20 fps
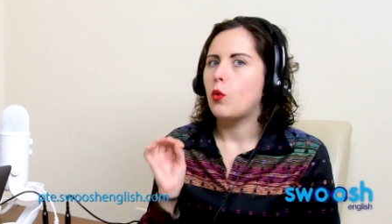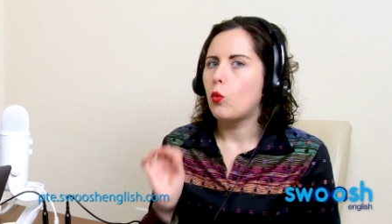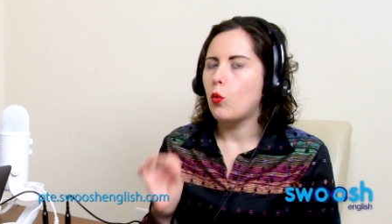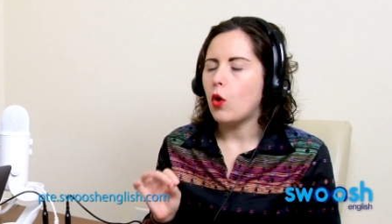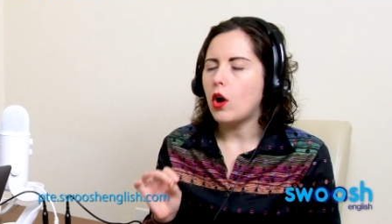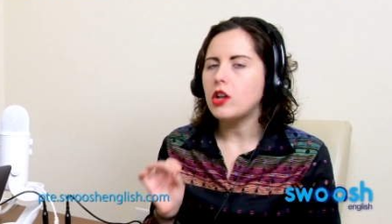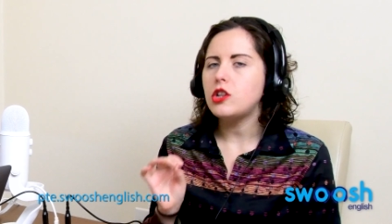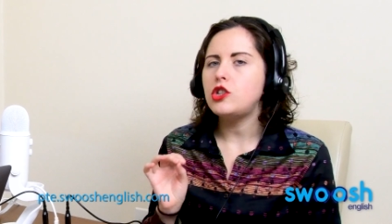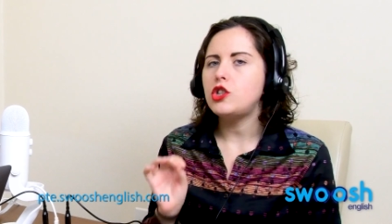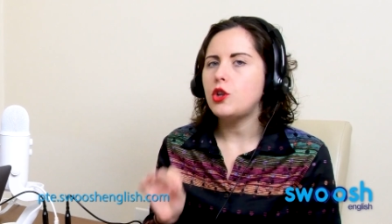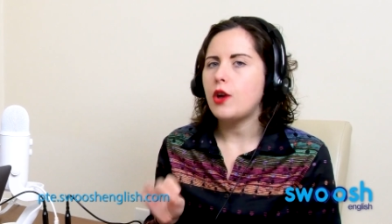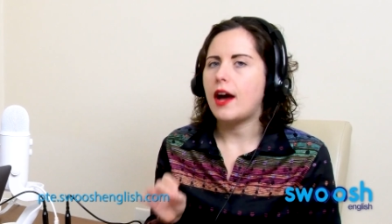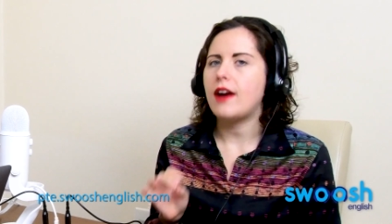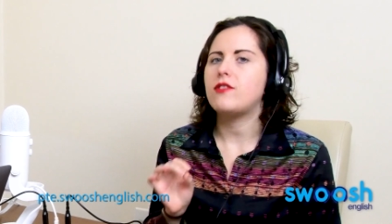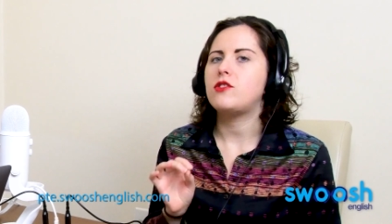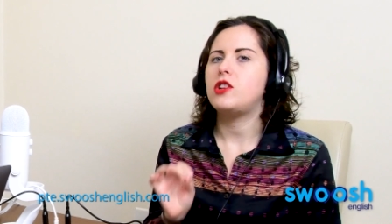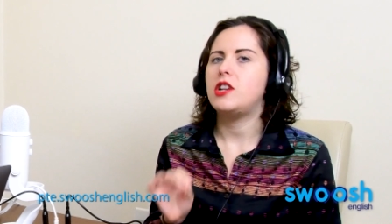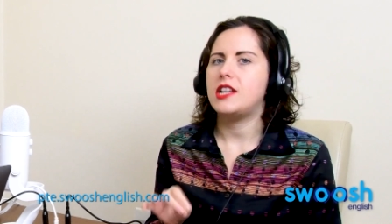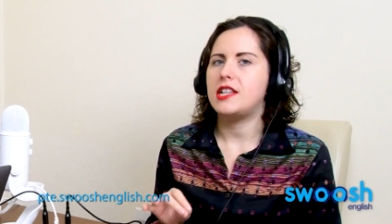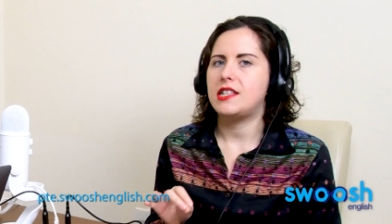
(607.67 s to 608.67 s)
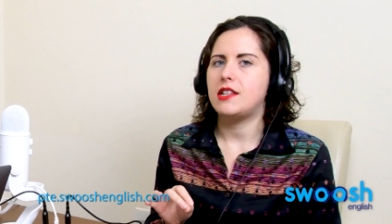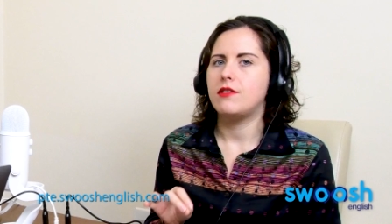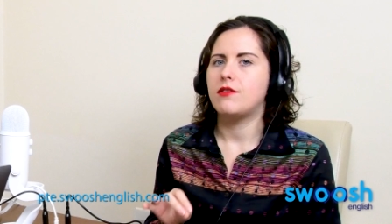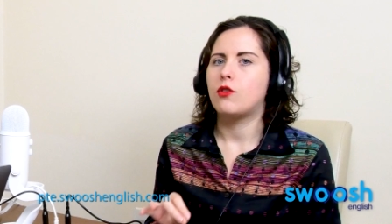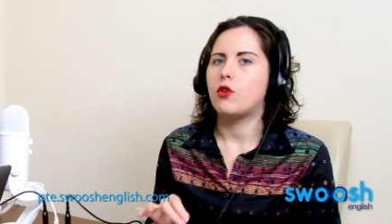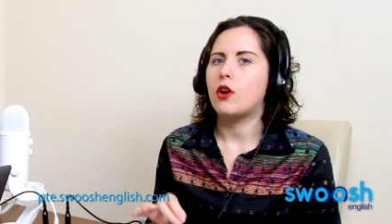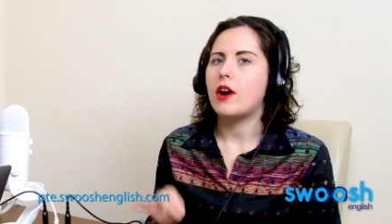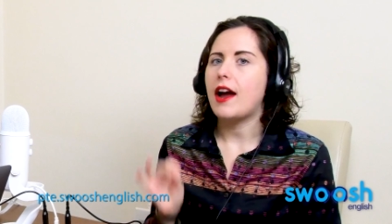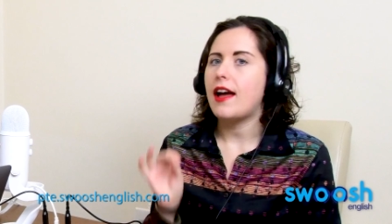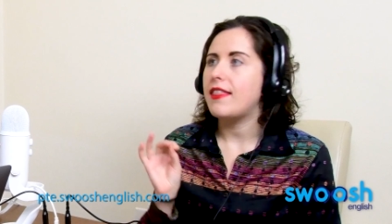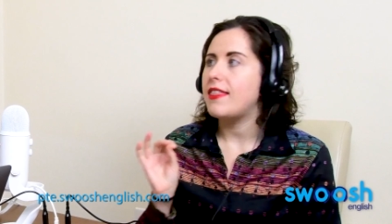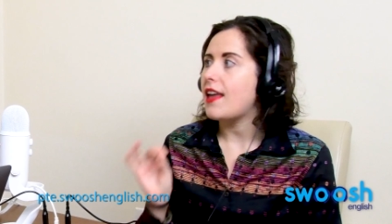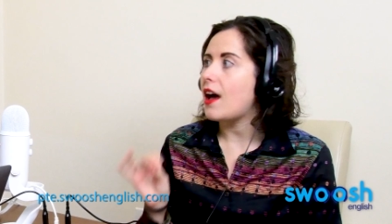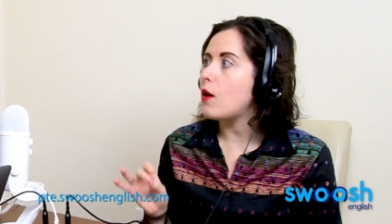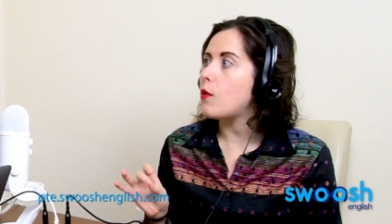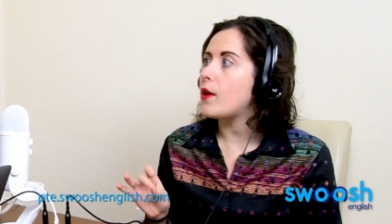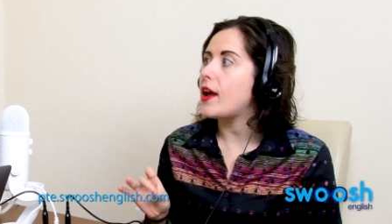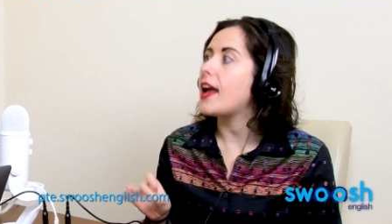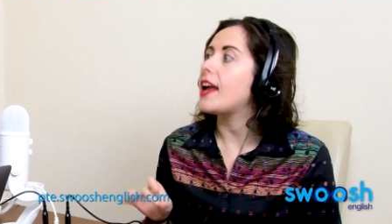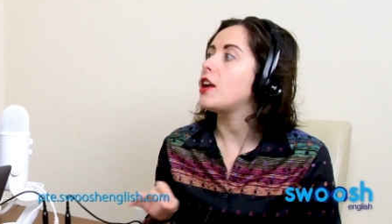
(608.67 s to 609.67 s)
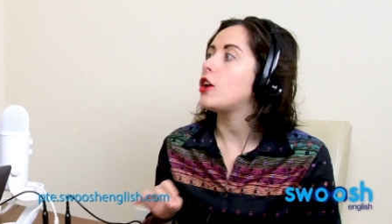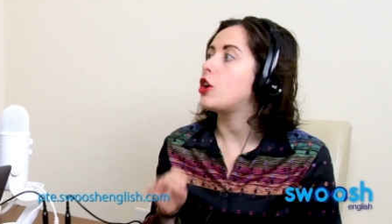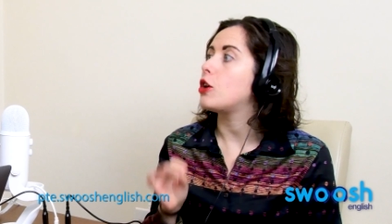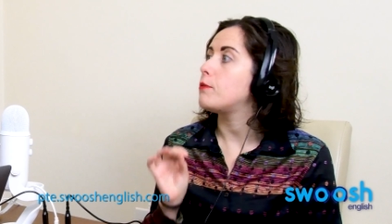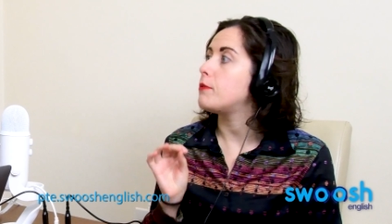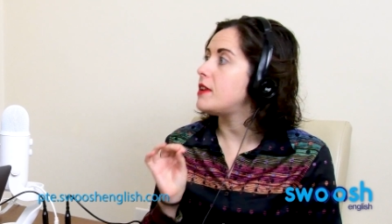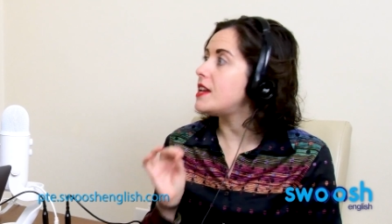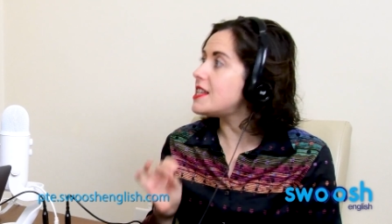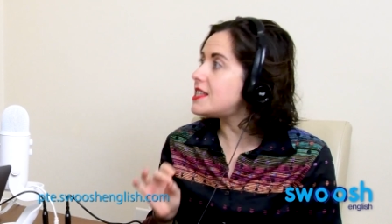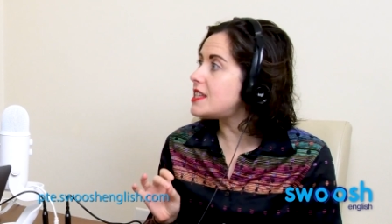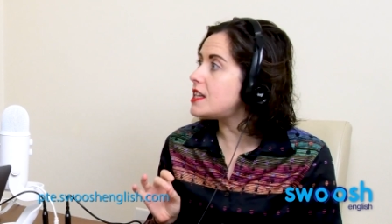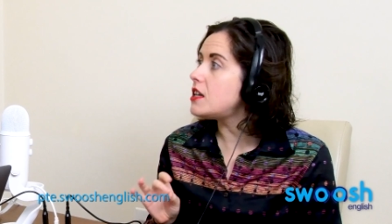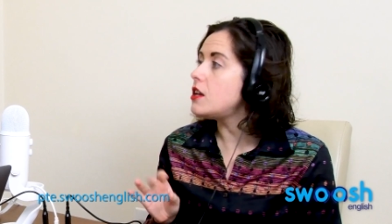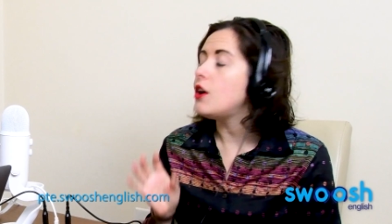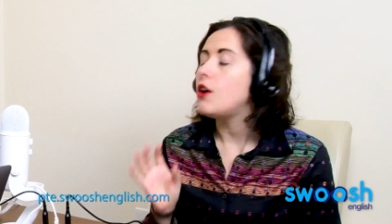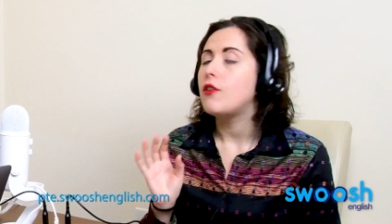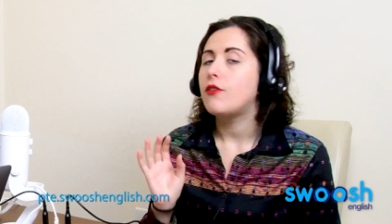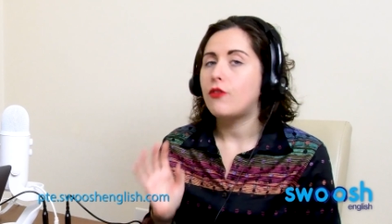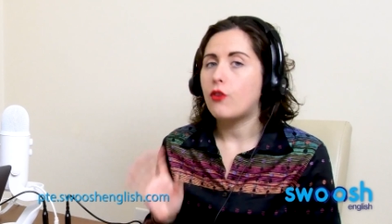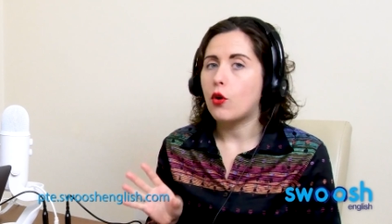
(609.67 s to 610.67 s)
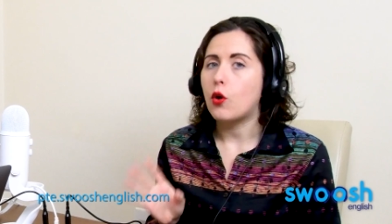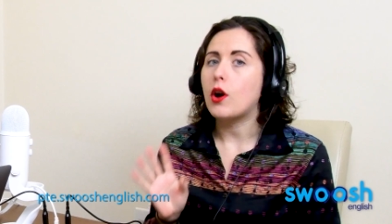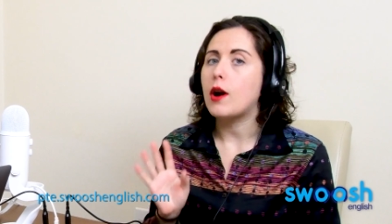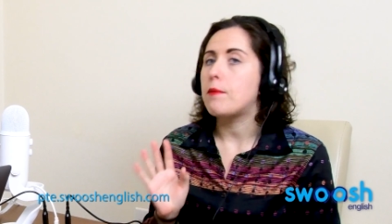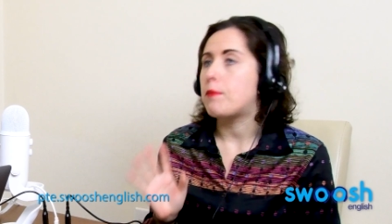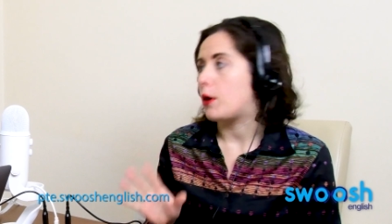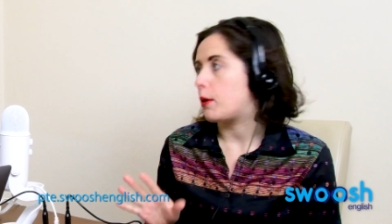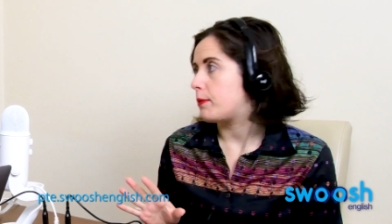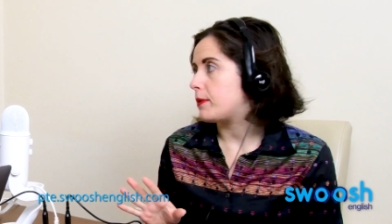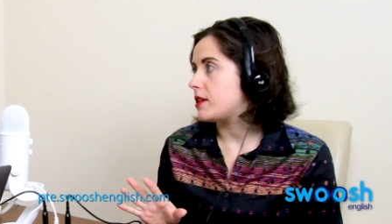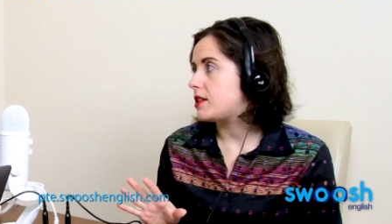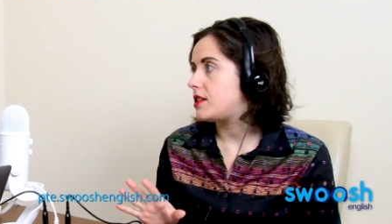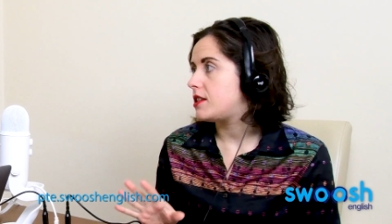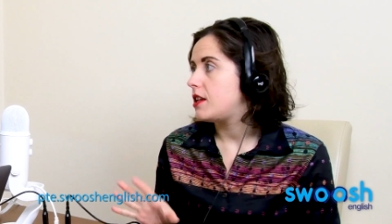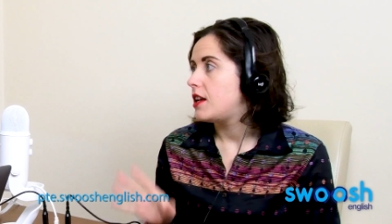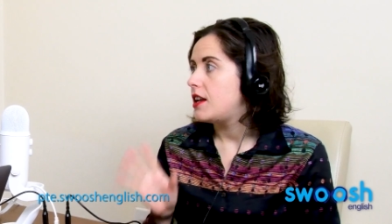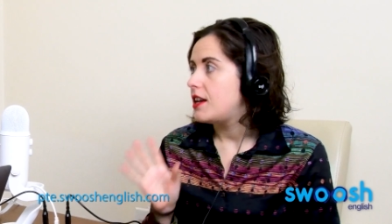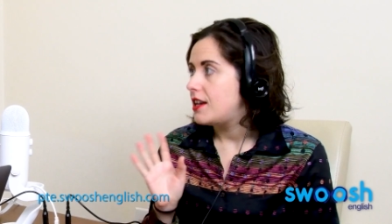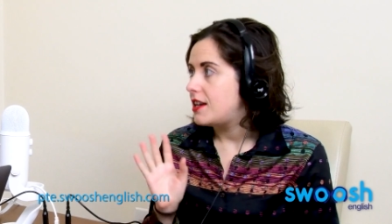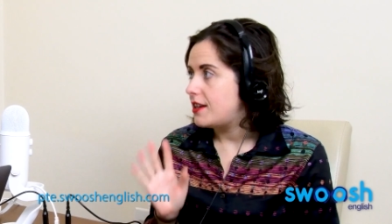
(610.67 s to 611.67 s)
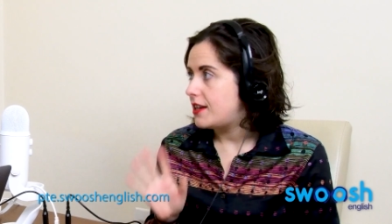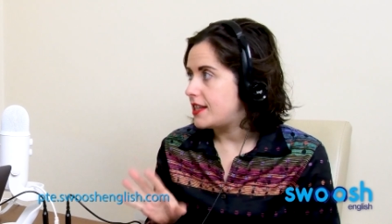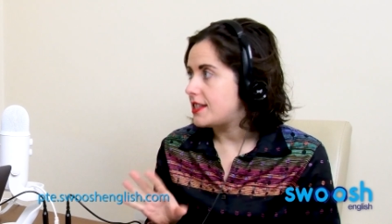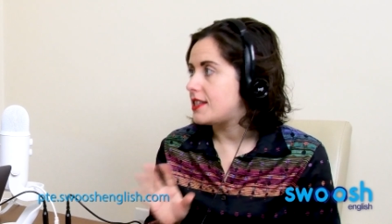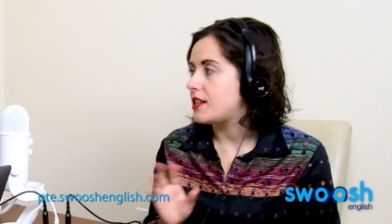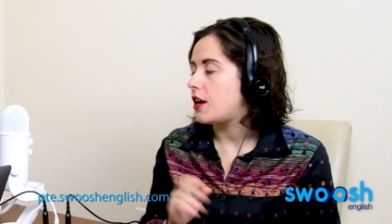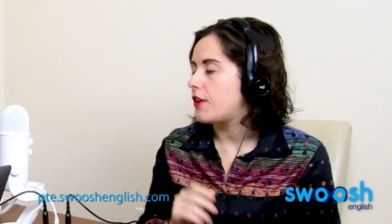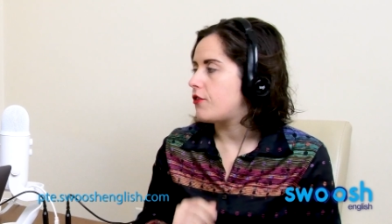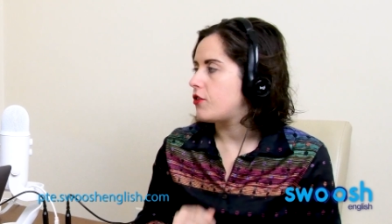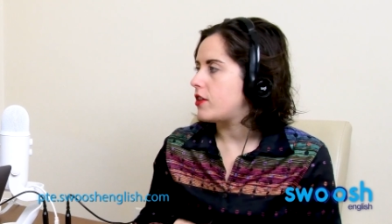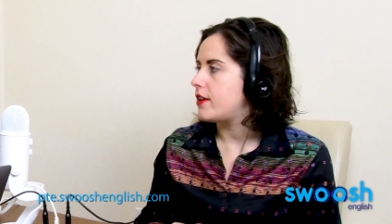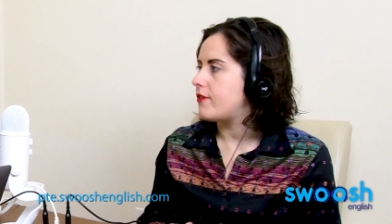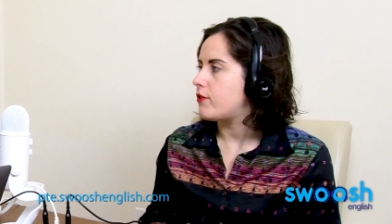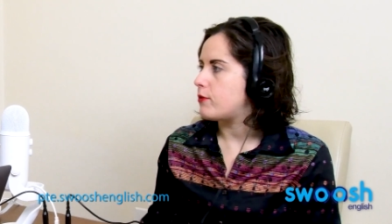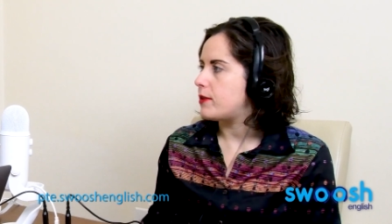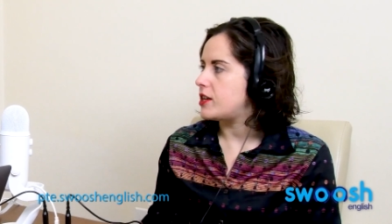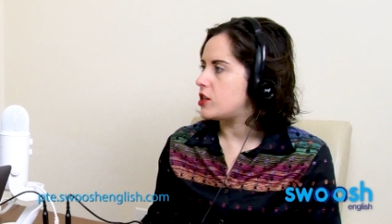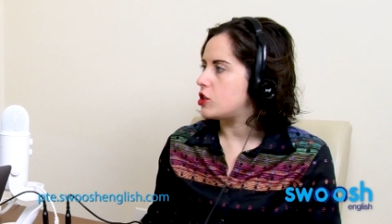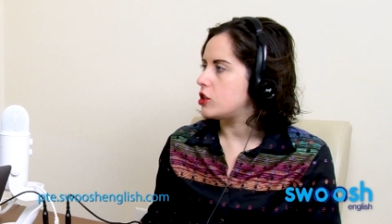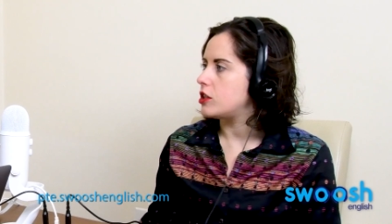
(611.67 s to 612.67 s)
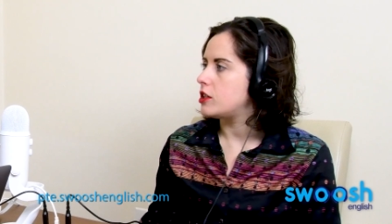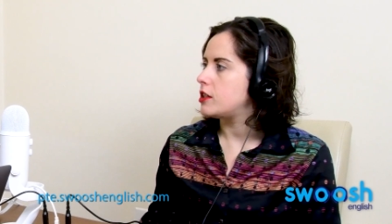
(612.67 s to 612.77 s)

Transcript: What do you have to listen for? And that way you can listen for a purpose. So, listen out for the information.